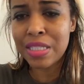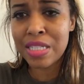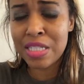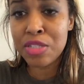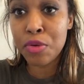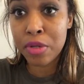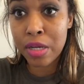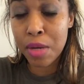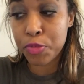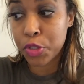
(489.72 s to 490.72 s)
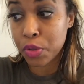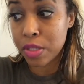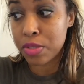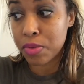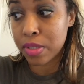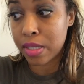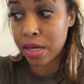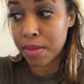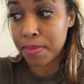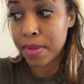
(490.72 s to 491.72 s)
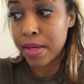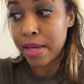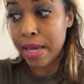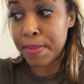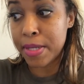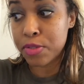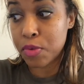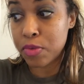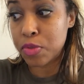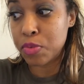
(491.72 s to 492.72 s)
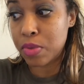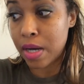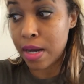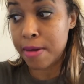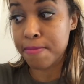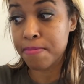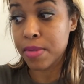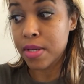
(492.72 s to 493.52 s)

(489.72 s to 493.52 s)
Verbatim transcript: Because it's going to come. Surely it's going to come. Amen. It's going to come.